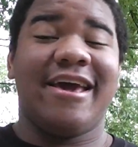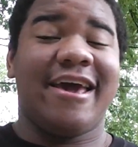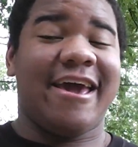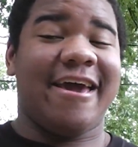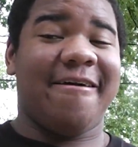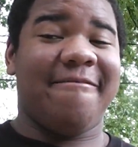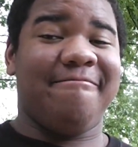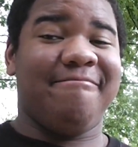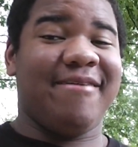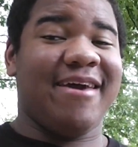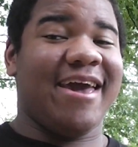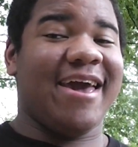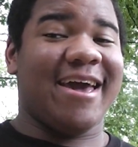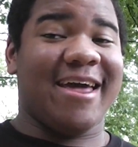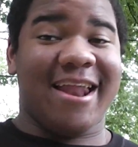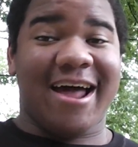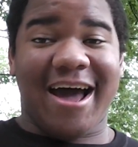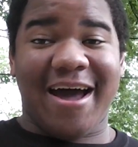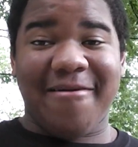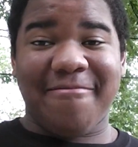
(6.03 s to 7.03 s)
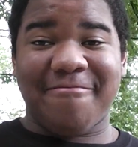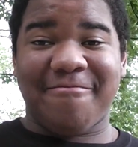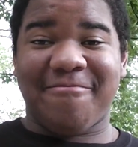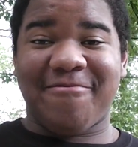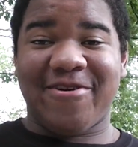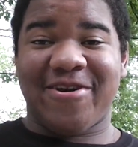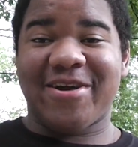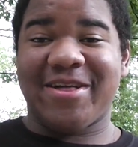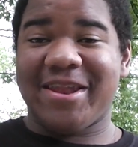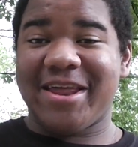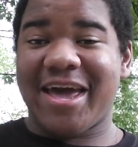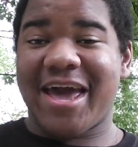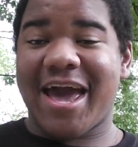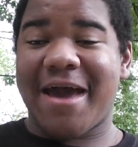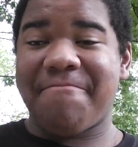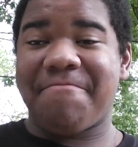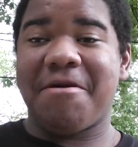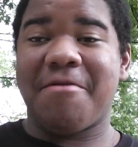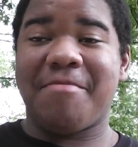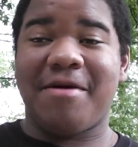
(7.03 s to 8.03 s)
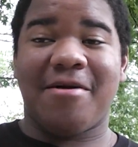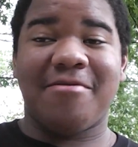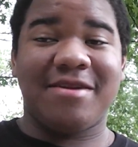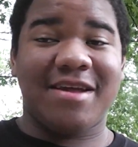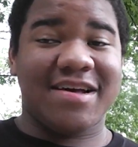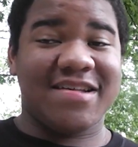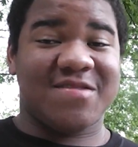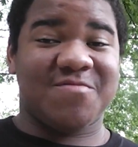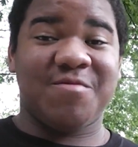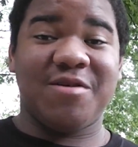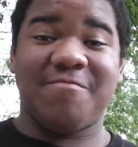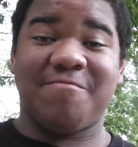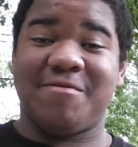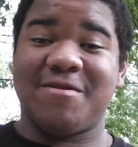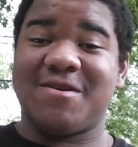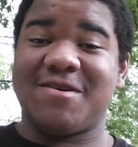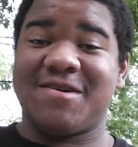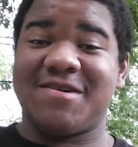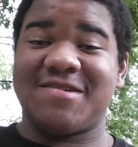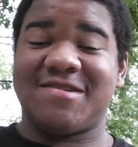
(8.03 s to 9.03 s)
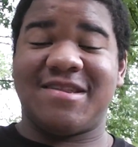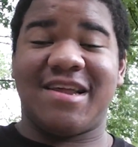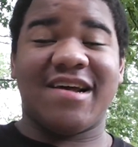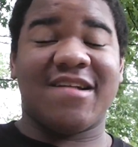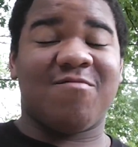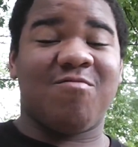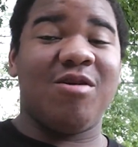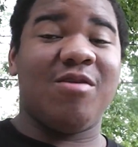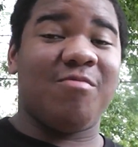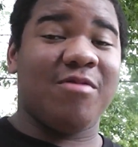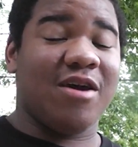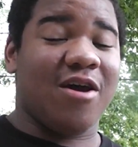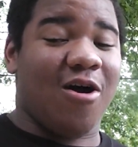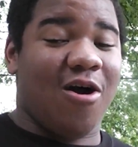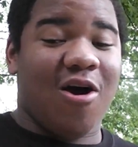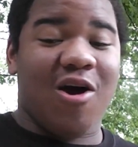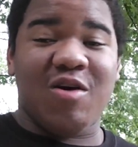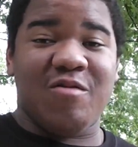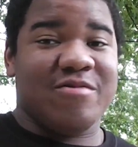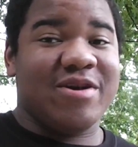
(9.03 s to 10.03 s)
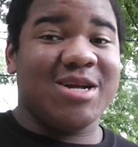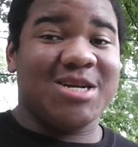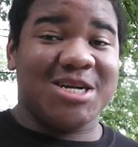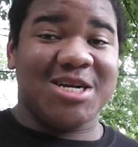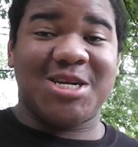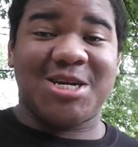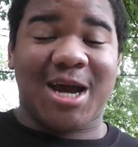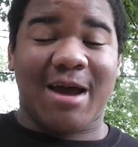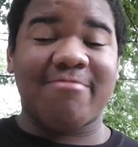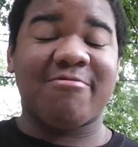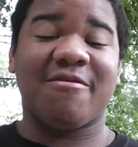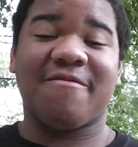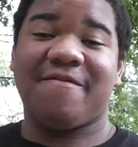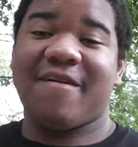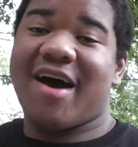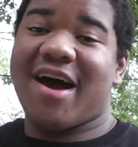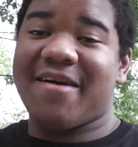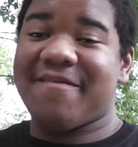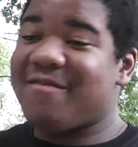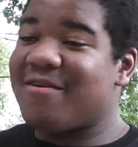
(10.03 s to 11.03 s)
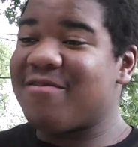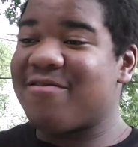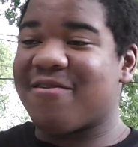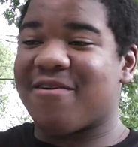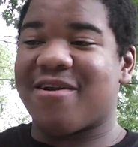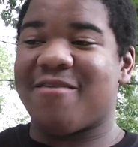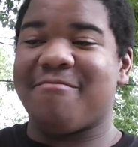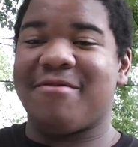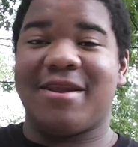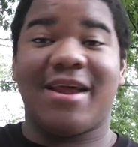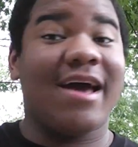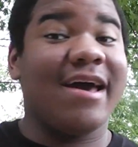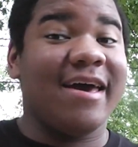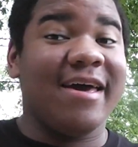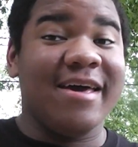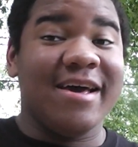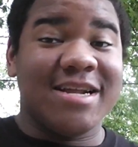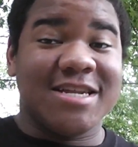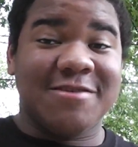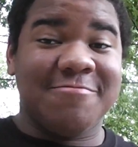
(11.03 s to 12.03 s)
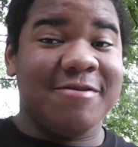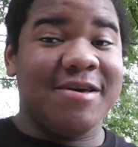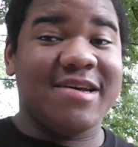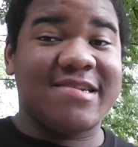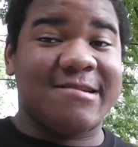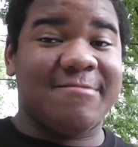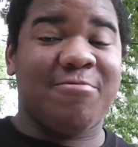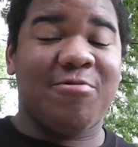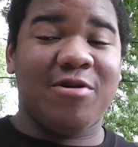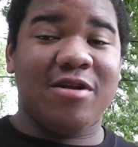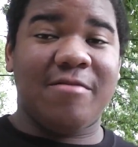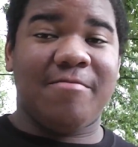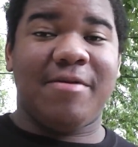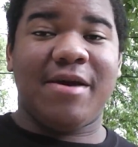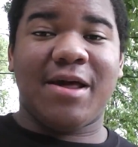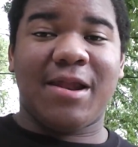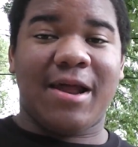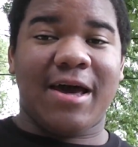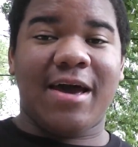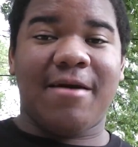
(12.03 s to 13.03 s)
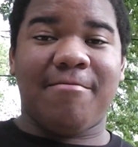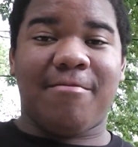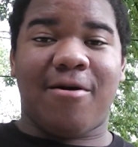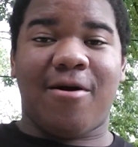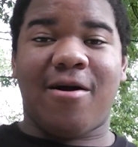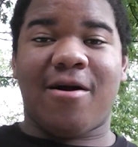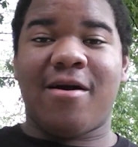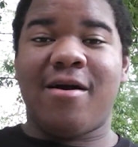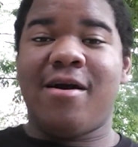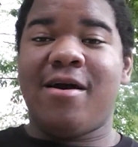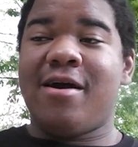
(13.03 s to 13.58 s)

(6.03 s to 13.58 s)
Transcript: And man, I'm really happy about next week because next week we are reaching chapter 500. I mean, that to me is a pretty big landmark.